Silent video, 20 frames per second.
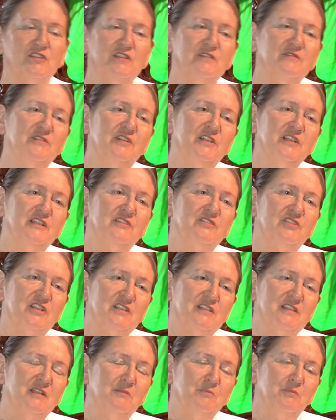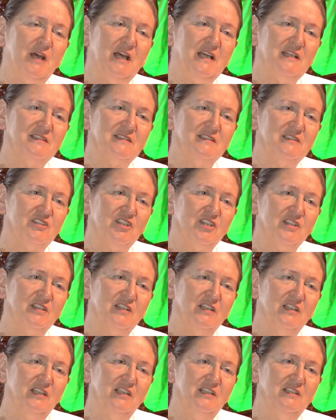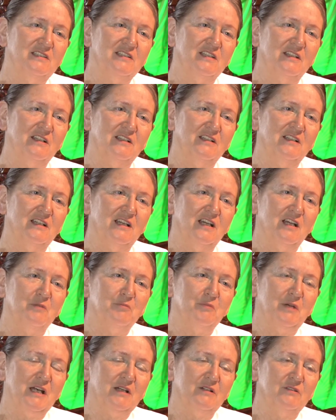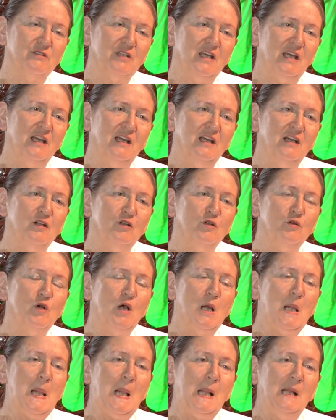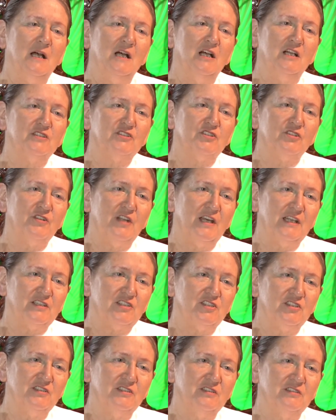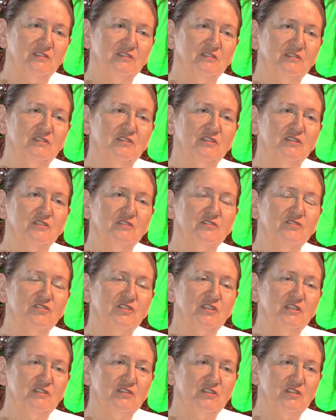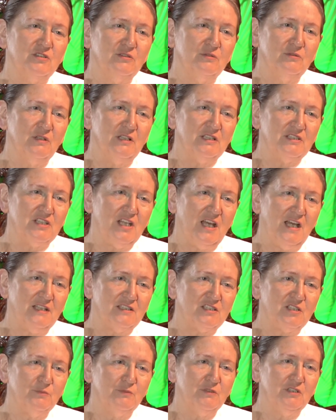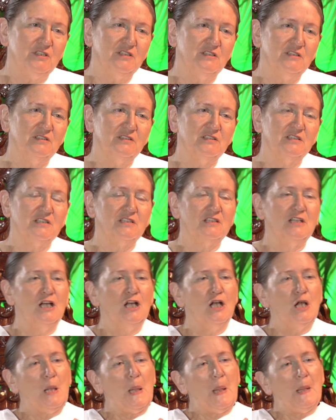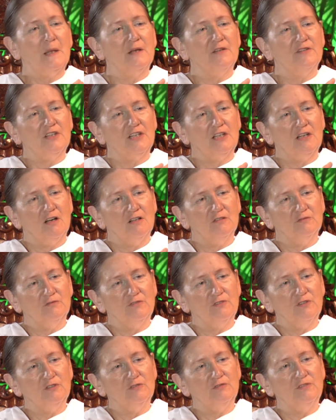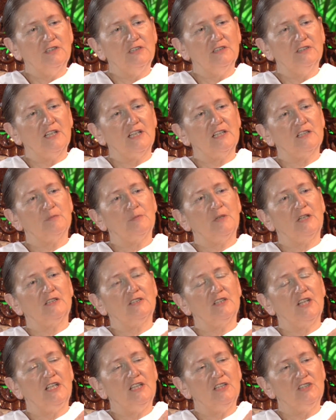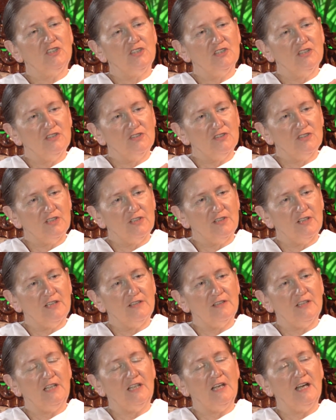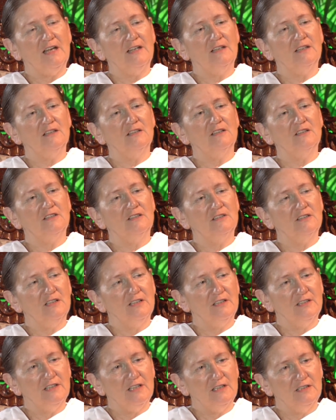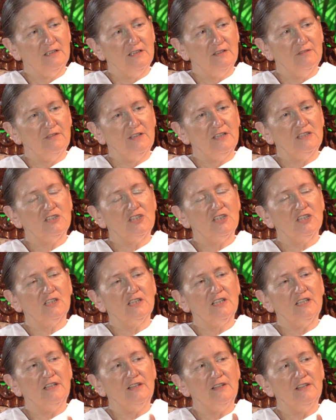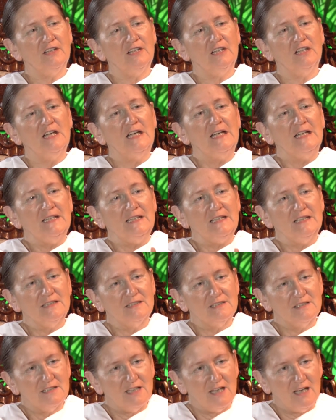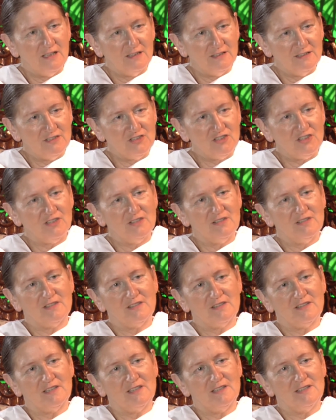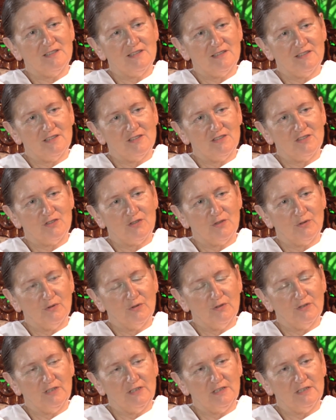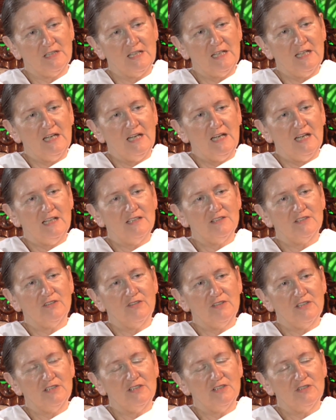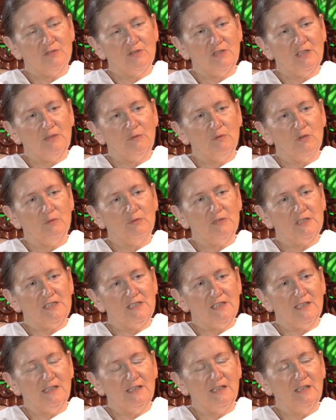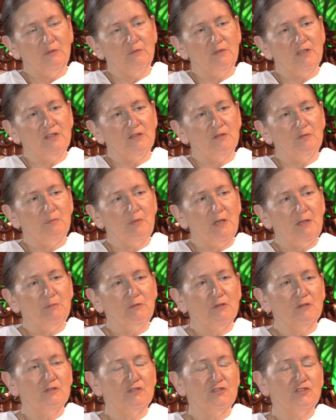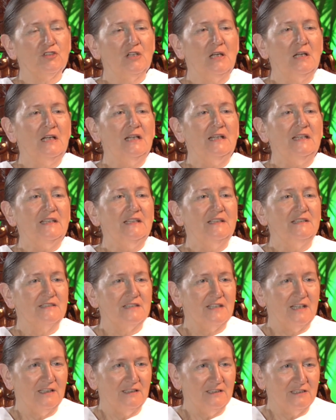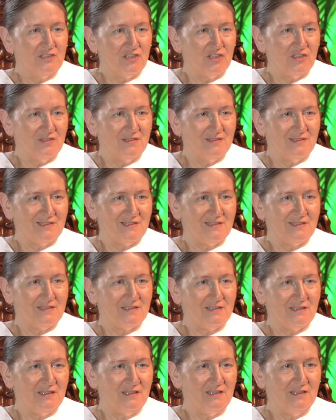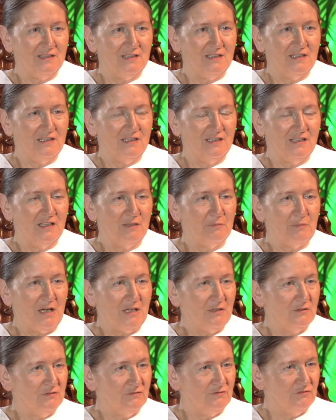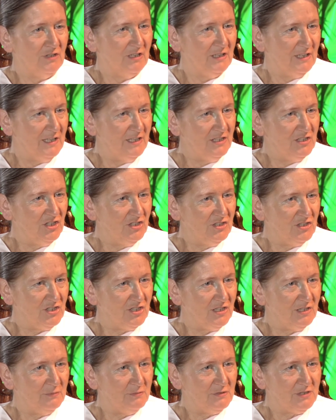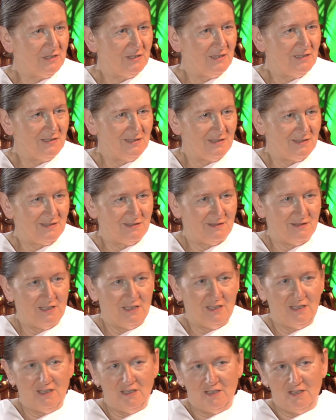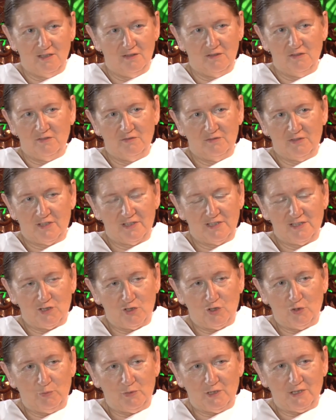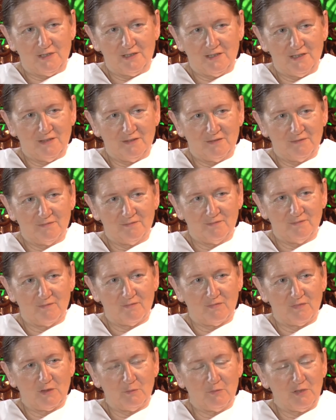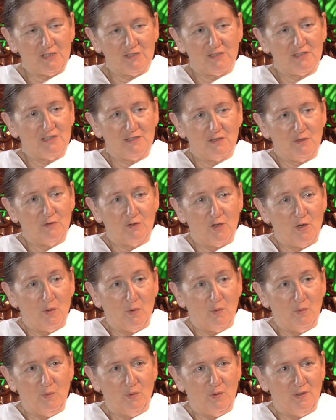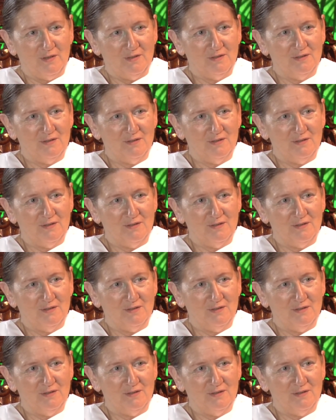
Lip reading: a very interesting passage in the Gita about how attraction turns into attachment and the unfulfilled expectations and then the anger and then eventually the intelligence is destroyed. And so this is really what we're dealing with, people's intelligence about relationships is very stupid because they don't know